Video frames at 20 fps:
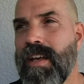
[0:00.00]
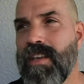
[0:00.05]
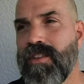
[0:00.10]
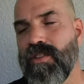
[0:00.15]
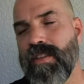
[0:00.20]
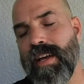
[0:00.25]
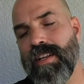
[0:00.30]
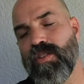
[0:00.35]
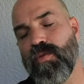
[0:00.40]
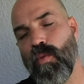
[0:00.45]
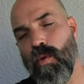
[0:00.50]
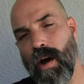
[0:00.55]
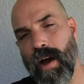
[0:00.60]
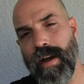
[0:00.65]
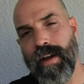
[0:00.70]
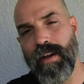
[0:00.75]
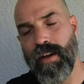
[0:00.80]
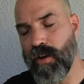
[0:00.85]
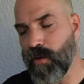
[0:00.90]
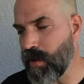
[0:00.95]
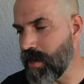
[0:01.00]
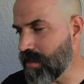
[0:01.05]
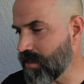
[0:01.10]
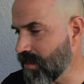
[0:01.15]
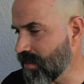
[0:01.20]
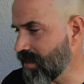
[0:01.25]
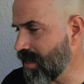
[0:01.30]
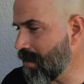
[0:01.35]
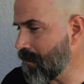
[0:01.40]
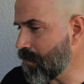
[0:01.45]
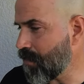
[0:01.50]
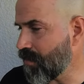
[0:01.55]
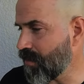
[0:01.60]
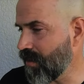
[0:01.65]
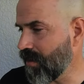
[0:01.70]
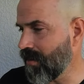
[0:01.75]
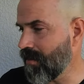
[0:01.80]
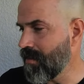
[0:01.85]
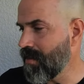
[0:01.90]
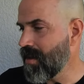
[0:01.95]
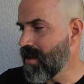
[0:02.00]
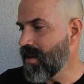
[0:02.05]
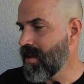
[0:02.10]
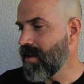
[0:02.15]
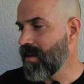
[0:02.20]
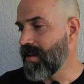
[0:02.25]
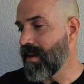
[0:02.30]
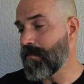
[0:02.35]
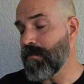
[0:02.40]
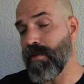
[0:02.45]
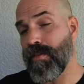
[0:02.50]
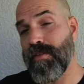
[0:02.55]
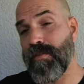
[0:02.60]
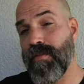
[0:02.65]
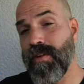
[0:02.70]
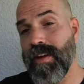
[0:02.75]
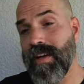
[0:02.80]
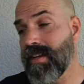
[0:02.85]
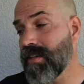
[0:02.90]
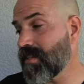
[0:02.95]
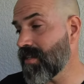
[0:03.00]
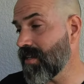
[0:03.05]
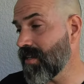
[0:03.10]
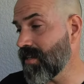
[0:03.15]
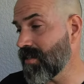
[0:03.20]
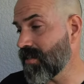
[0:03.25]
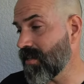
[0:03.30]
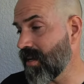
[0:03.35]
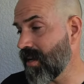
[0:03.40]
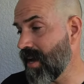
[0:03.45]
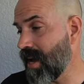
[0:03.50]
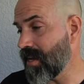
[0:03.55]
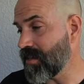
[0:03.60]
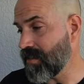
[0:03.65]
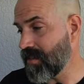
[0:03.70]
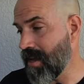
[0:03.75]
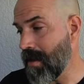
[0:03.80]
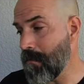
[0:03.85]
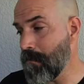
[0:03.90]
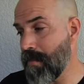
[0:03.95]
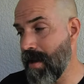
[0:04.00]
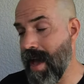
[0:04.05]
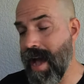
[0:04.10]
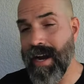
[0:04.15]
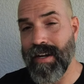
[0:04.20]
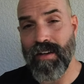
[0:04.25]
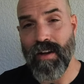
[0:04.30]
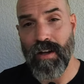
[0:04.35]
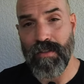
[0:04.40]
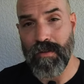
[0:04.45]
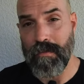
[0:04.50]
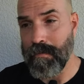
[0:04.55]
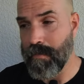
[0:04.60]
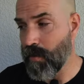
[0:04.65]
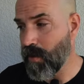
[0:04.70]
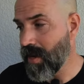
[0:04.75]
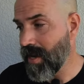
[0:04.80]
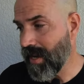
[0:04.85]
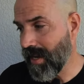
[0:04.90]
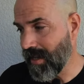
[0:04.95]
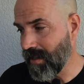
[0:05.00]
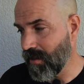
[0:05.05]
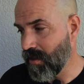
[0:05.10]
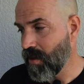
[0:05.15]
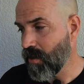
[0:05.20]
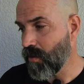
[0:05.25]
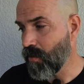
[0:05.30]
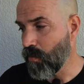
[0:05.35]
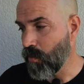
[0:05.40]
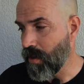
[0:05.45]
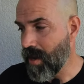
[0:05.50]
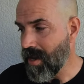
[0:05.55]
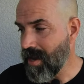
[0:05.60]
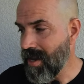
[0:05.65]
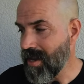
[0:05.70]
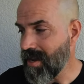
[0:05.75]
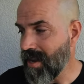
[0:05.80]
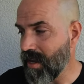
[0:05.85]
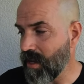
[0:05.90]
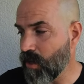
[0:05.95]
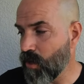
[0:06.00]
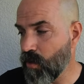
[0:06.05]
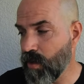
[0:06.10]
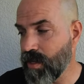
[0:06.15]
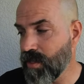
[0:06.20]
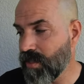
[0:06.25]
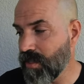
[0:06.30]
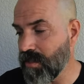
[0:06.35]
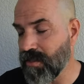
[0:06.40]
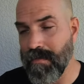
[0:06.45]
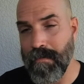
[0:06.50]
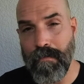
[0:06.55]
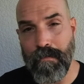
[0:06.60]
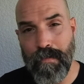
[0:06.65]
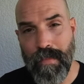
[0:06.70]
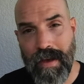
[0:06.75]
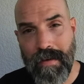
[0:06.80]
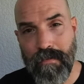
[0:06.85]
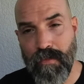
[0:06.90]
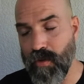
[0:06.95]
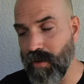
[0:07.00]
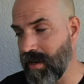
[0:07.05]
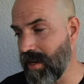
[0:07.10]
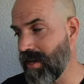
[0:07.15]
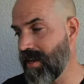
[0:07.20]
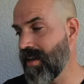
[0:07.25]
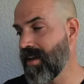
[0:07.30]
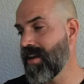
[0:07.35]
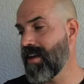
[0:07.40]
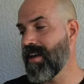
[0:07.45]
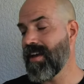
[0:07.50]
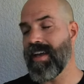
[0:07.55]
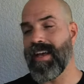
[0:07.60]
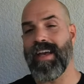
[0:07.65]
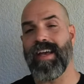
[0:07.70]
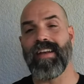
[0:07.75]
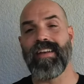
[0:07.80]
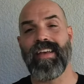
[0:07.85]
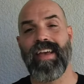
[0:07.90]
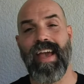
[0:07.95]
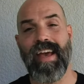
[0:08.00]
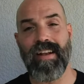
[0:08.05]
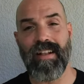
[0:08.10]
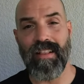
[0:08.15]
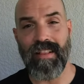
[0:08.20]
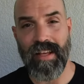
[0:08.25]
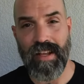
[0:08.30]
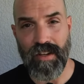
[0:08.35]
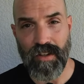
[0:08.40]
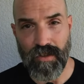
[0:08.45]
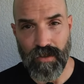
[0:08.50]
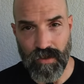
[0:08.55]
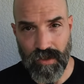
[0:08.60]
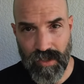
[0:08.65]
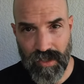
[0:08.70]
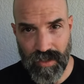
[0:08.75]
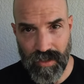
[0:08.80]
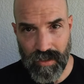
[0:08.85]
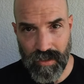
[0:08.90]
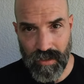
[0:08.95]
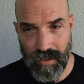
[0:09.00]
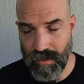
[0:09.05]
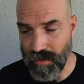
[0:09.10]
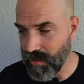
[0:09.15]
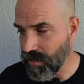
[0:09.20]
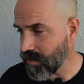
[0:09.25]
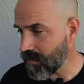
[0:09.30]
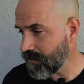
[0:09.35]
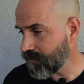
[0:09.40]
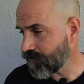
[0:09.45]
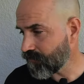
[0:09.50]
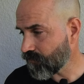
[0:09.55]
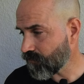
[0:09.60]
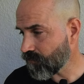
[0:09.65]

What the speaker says: So that's why it increases empathy. Number three, it says it has an impact on the brain. Reading increases memory and analytical skills.